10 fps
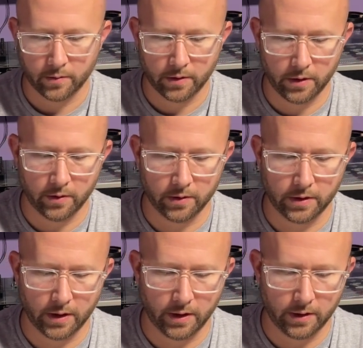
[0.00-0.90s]
But then you could
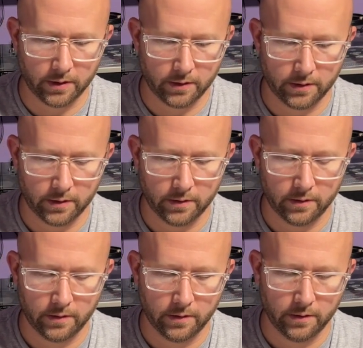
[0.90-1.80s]
take,
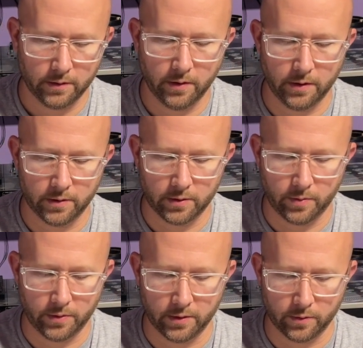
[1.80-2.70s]
let's go ahead and strip
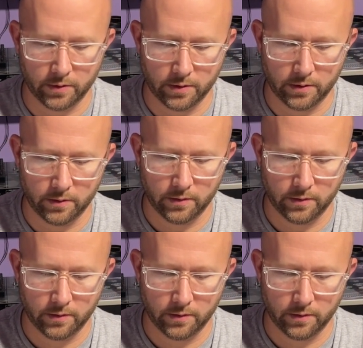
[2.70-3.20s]
this one too.